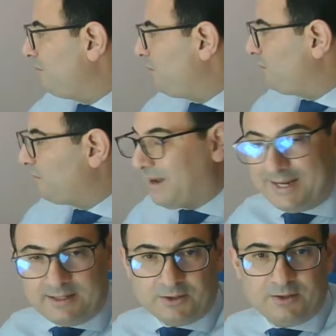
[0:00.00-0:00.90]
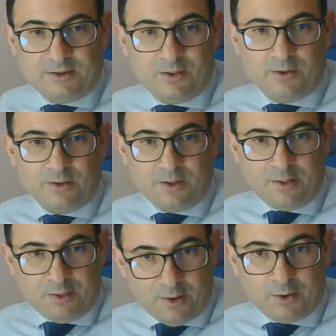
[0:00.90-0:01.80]
remainder. The
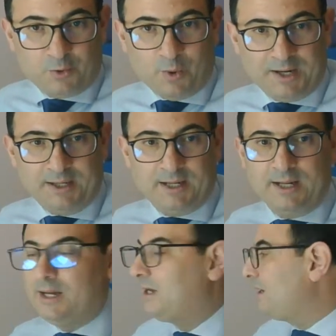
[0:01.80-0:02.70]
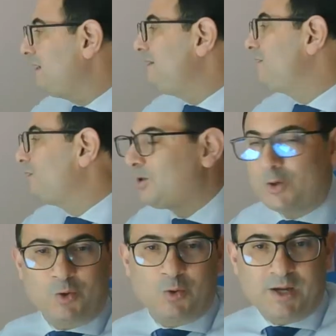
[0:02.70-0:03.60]
third one is
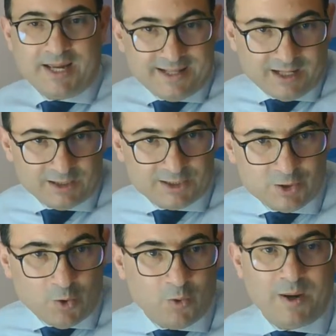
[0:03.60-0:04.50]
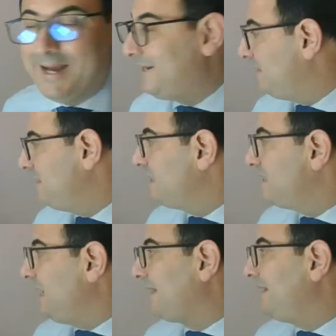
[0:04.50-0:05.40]
Kendall's tau, and it's
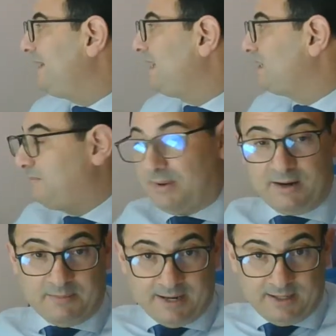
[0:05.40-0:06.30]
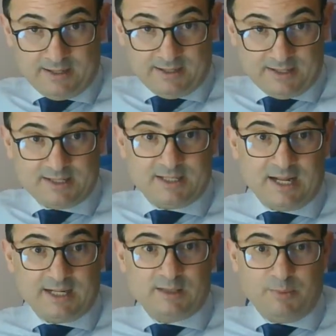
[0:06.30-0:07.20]
exactly like Spearman. It's
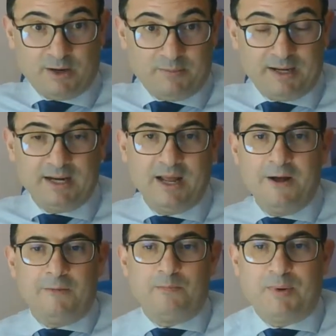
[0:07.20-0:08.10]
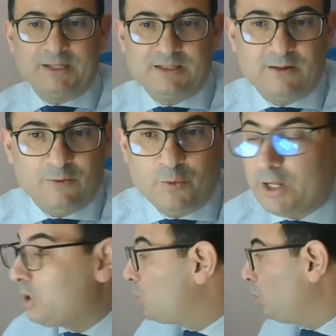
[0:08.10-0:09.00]
like Spearman, but we
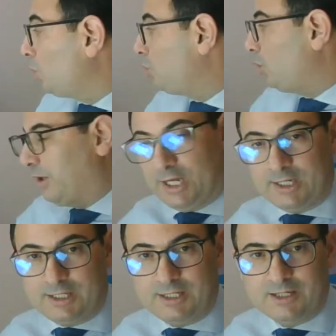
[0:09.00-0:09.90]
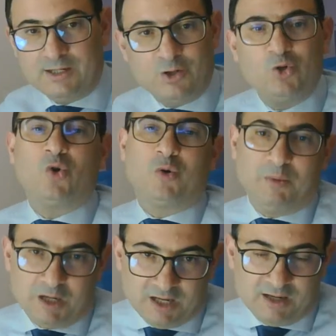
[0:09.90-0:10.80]
resort to this
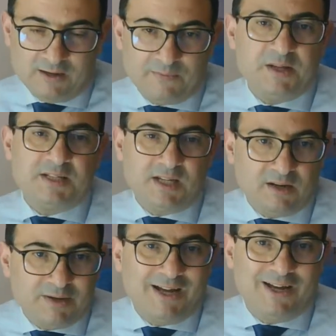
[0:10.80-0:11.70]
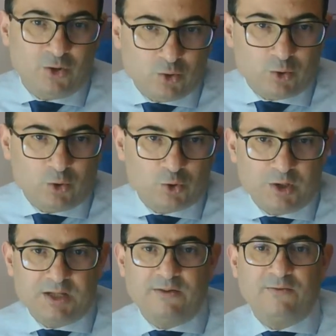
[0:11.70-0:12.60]
normally. This can be a good
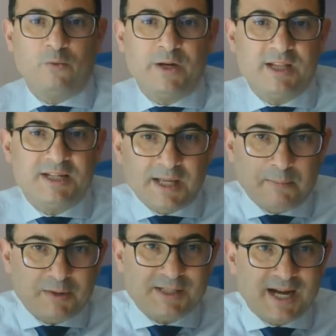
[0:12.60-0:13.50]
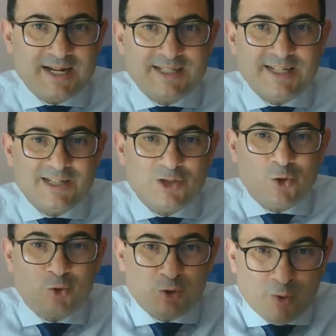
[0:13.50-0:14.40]
alternative when the sample size is
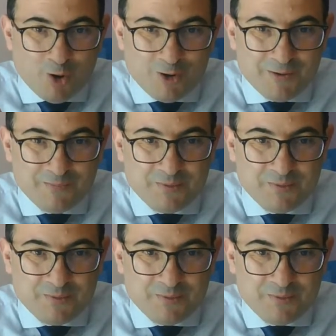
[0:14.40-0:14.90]
so small.